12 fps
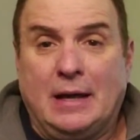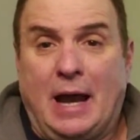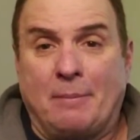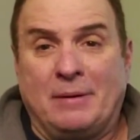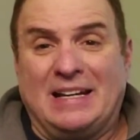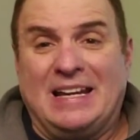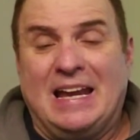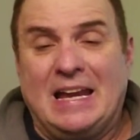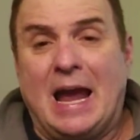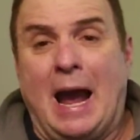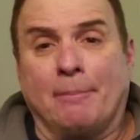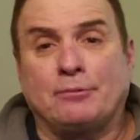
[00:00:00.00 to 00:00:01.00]
I mean,
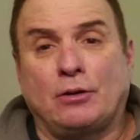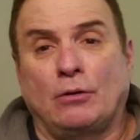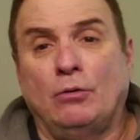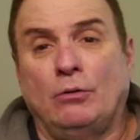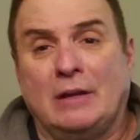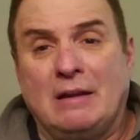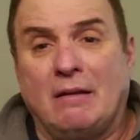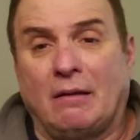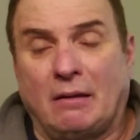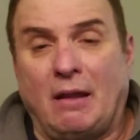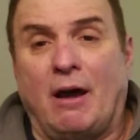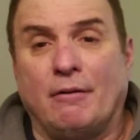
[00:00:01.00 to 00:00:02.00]
he absolutely
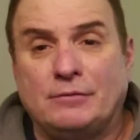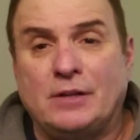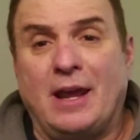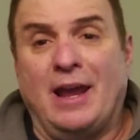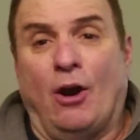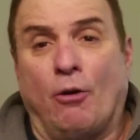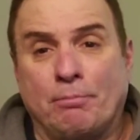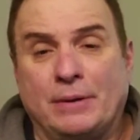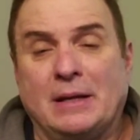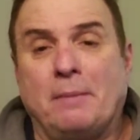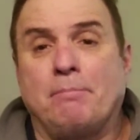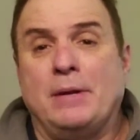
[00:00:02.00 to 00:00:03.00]
loved
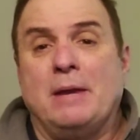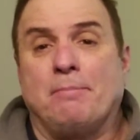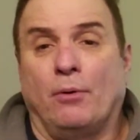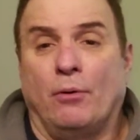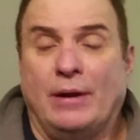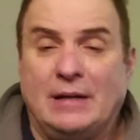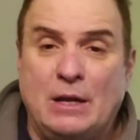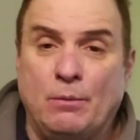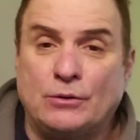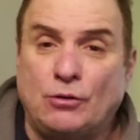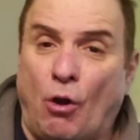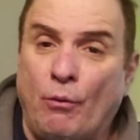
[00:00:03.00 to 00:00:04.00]
helping people, and he
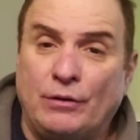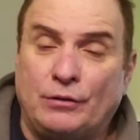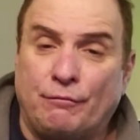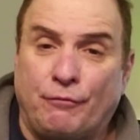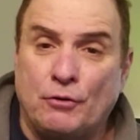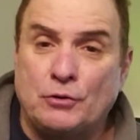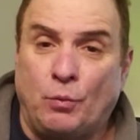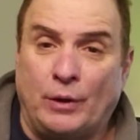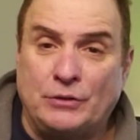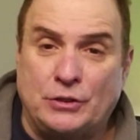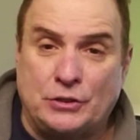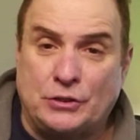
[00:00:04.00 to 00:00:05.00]
was always the first
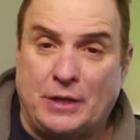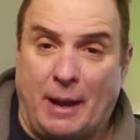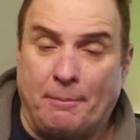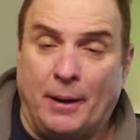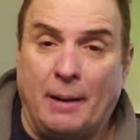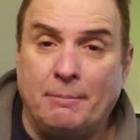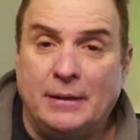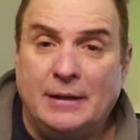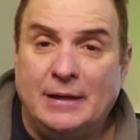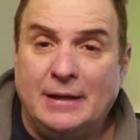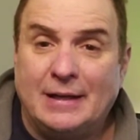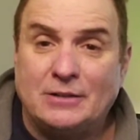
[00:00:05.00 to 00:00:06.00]
one to step up
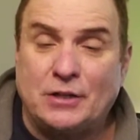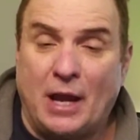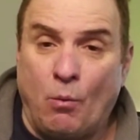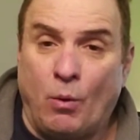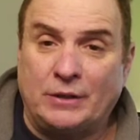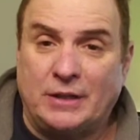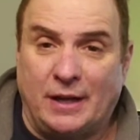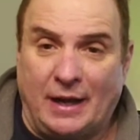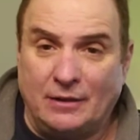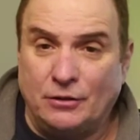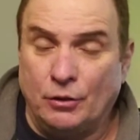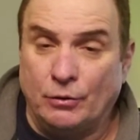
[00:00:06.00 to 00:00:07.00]
and say, what can
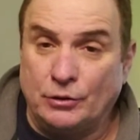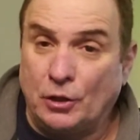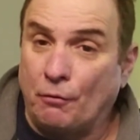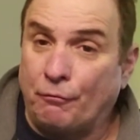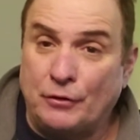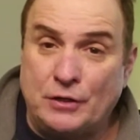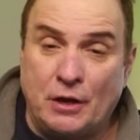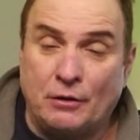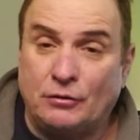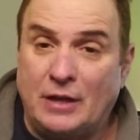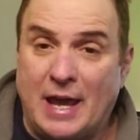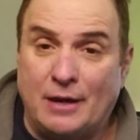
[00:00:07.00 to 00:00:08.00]
I do? And you know, for
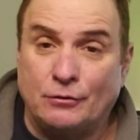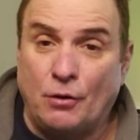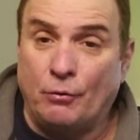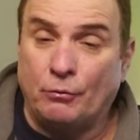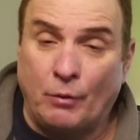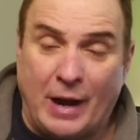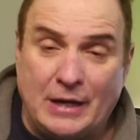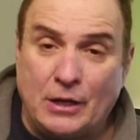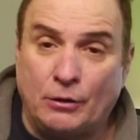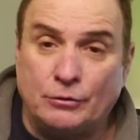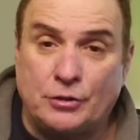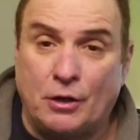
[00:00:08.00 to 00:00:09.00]
years he had his own
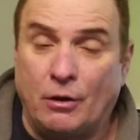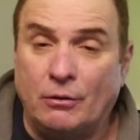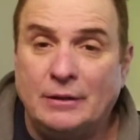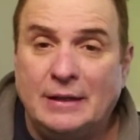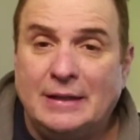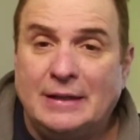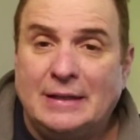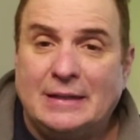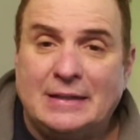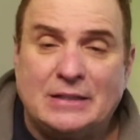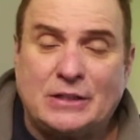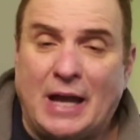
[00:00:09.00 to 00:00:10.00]
radio show.
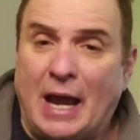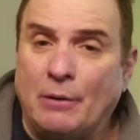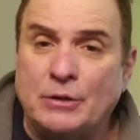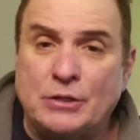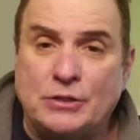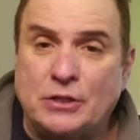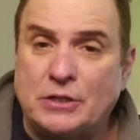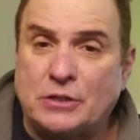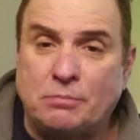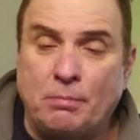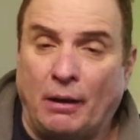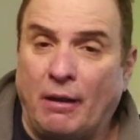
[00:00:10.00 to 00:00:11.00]
This guy was
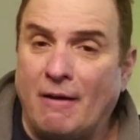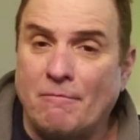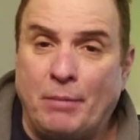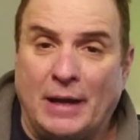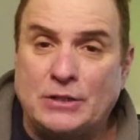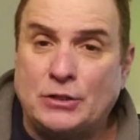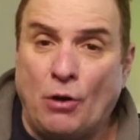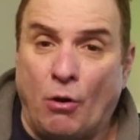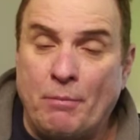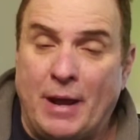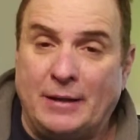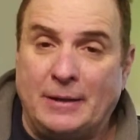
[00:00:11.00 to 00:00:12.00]
just beloved by so
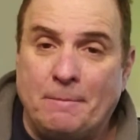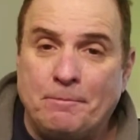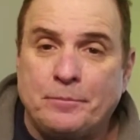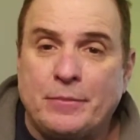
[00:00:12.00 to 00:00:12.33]
many.